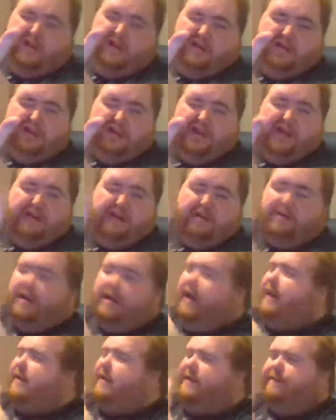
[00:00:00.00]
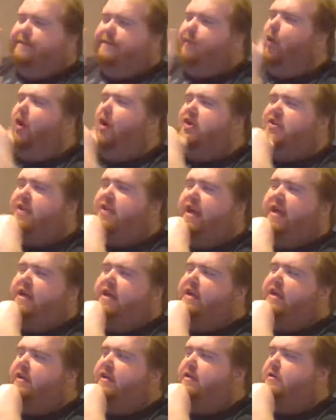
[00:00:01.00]
I didn't watch that
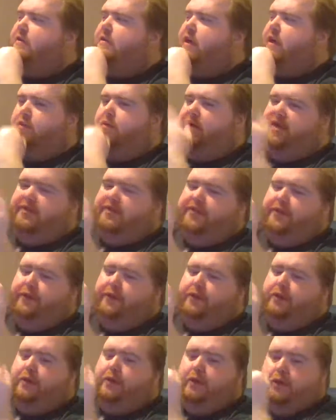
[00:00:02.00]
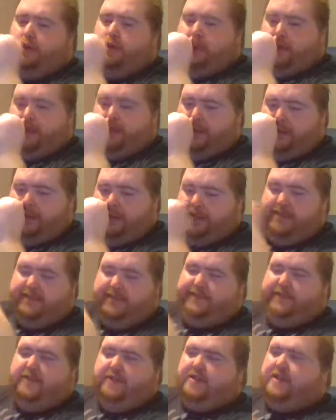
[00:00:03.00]
again. I don't need to. Just
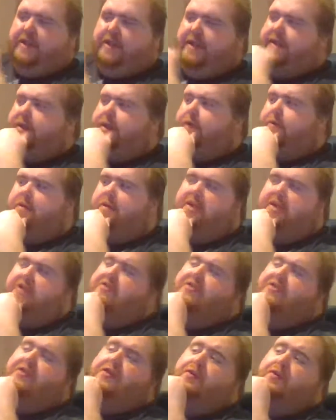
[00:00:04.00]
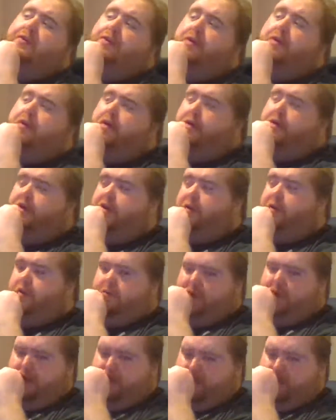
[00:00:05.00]
feels like I don't need to. You know what I
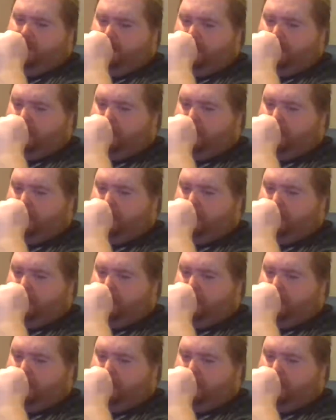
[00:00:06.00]
mean?